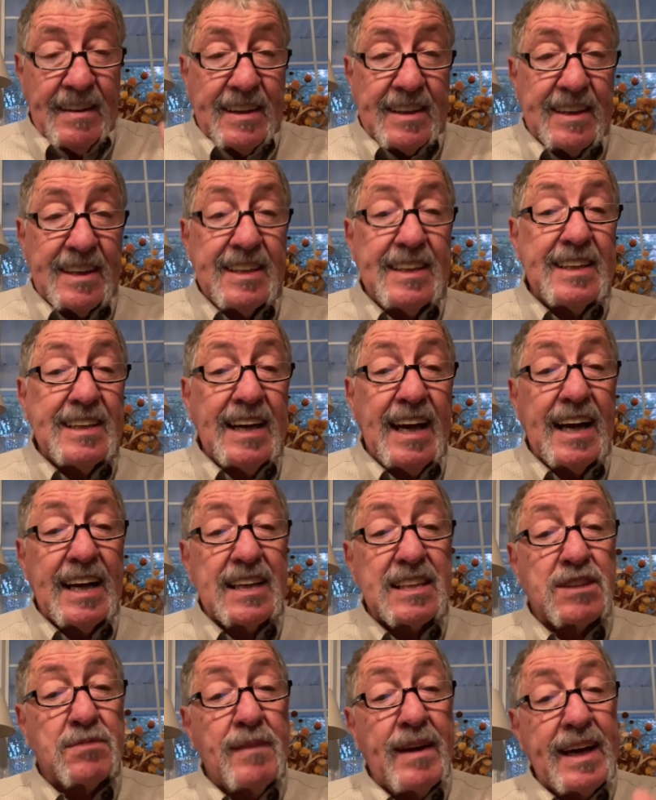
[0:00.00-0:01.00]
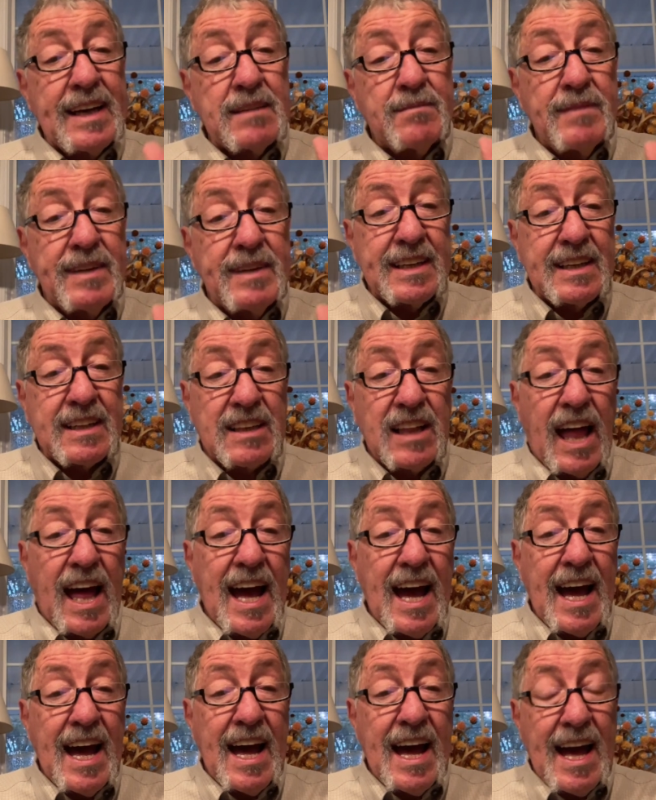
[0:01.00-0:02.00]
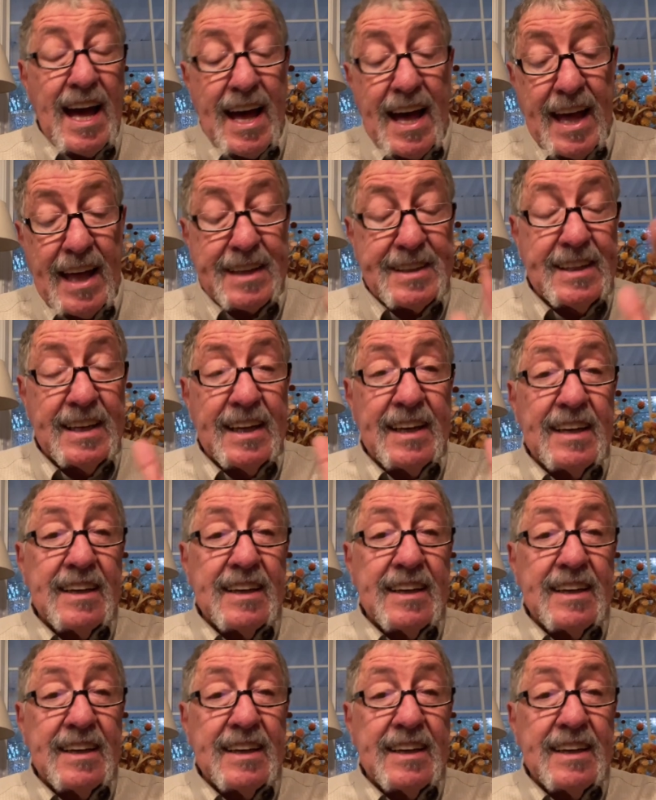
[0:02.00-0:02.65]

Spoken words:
He has made glad.